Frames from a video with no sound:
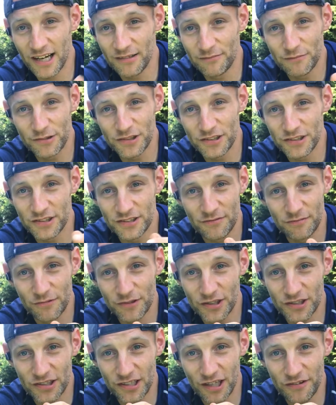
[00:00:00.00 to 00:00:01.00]
which is
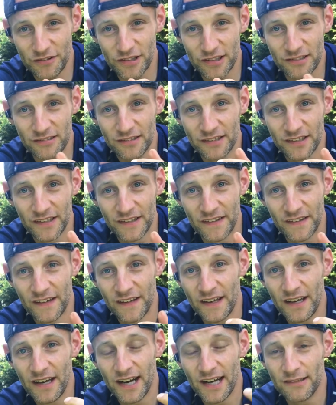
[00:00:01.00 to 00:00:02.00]
nothing.
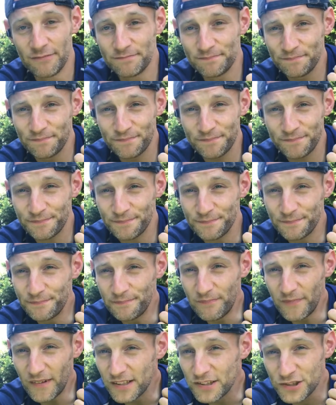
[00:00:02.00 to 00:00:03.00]

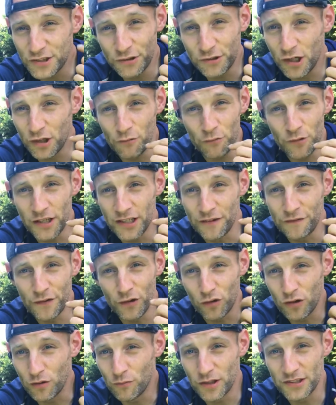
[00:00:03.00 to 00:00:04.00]
So you don't really
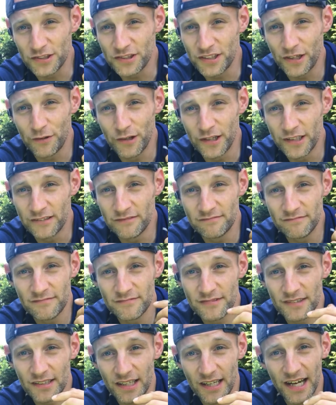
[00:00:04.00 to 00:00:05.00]
feel them once they're in.
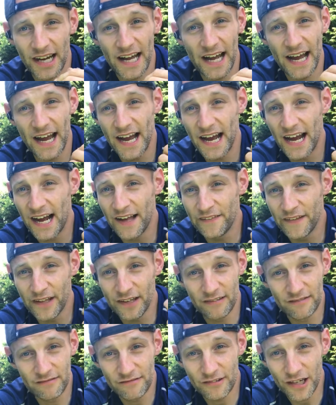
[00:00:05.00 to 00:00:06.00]
And
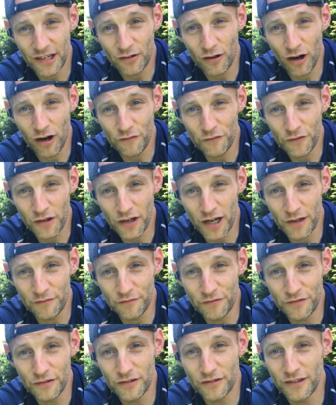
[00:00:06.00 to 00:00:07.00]
then after
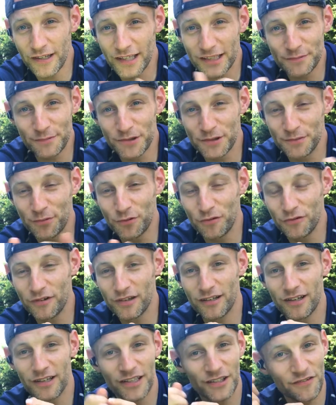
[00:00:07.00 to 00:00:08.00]
comfort, the next most important
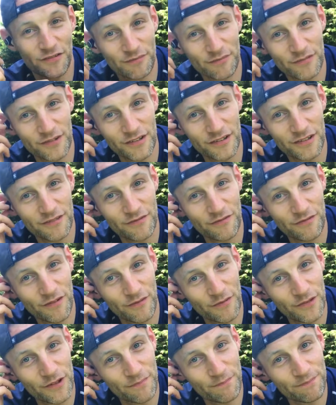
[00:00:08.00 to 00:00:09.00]
thing I guess from
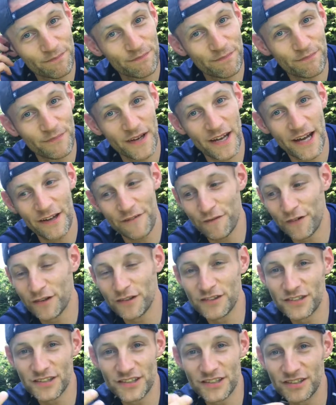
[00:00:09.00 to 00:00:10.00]
the
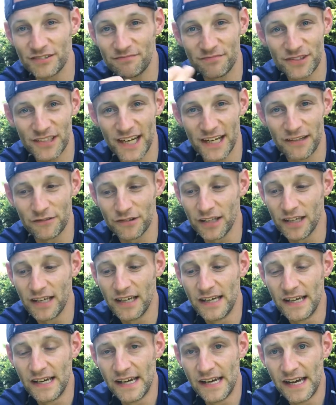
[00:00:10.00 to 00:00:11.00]
headphones is sound,
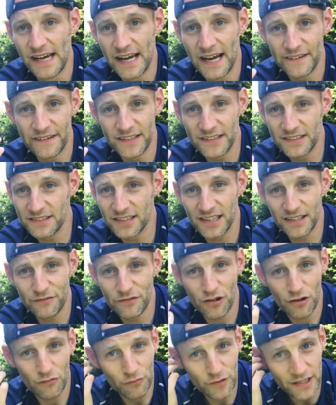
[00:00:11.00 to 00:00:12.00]
and these
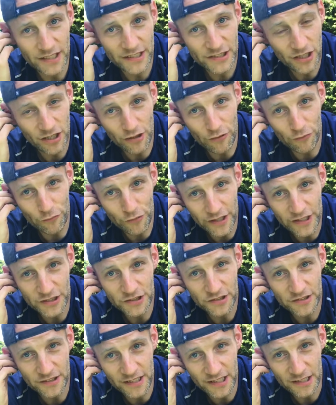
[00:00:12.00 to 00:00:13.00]
deliver a really kind of
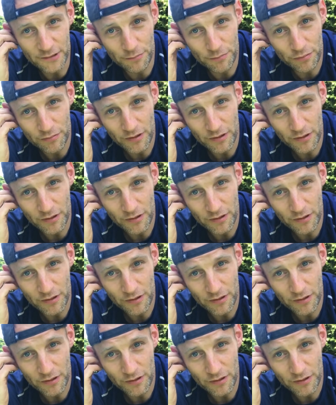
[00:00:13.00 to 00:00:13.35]
rich, deep,